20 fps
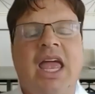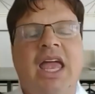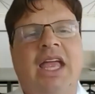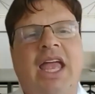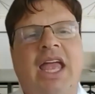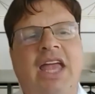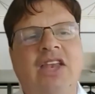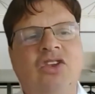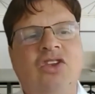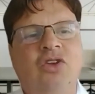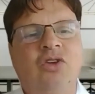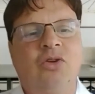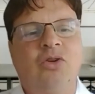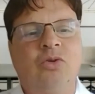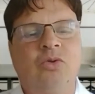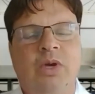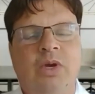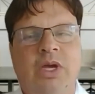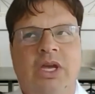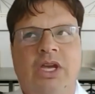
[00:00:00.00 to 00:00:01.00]
Can
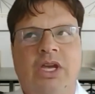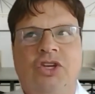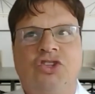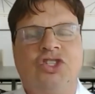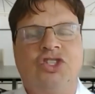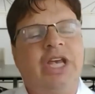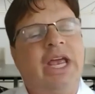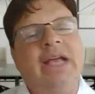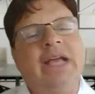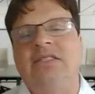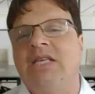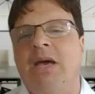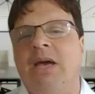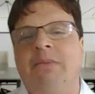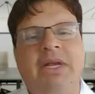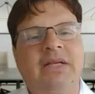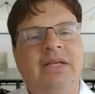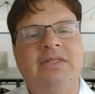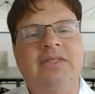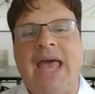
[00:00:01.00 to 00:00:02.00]
you share some
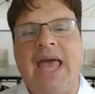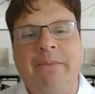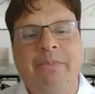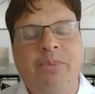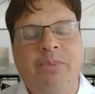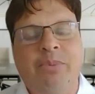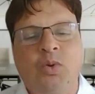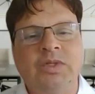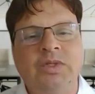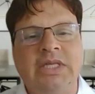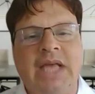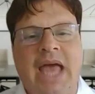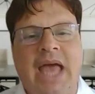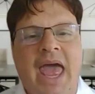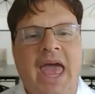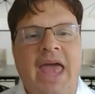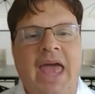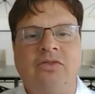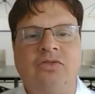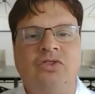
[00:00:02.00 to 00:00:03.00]
examples
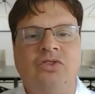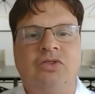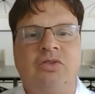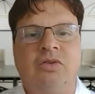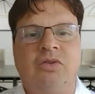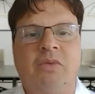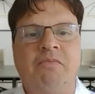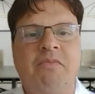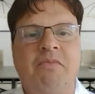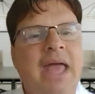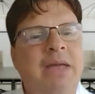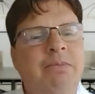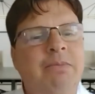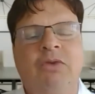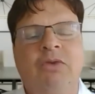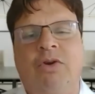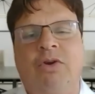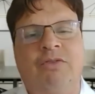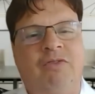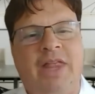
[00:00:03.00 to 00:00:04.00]
and maybe
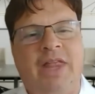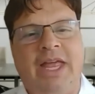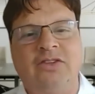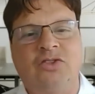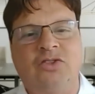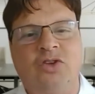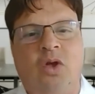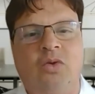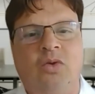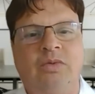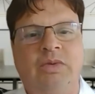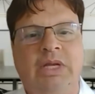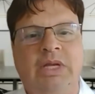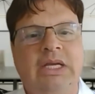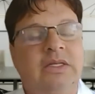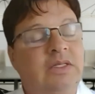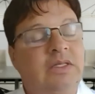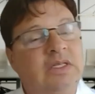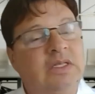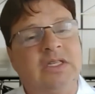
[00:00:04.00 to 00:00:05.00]
reflect on,
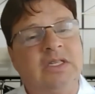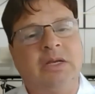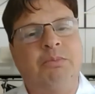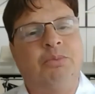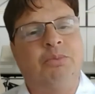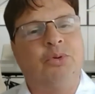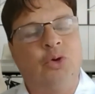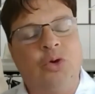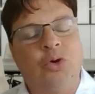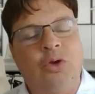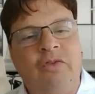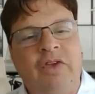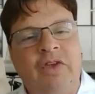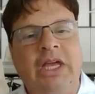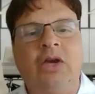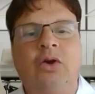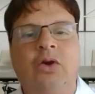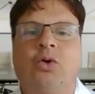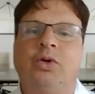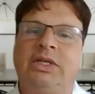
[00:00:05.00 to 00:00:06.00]
is this
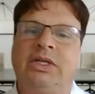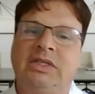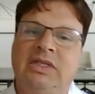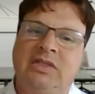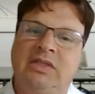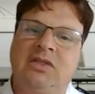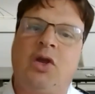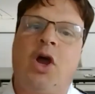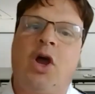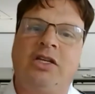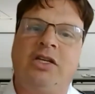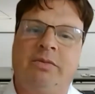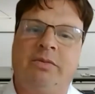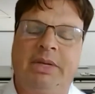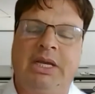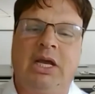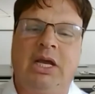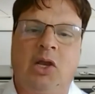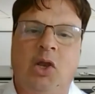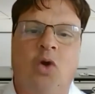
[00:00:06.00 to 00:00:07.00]
improving or is this going to
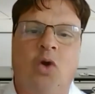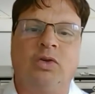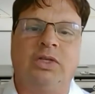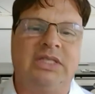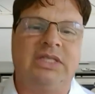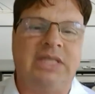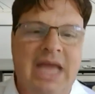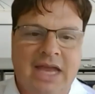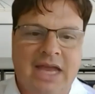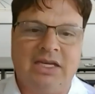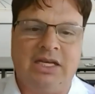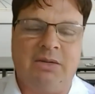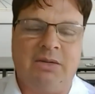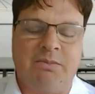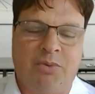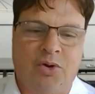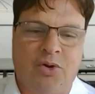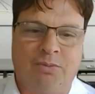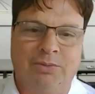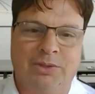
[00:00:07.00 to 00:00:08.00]
be a long-standing
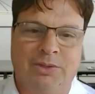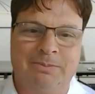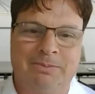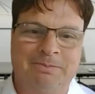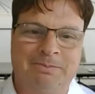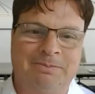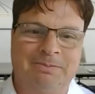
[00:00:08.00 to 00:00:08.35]
problem?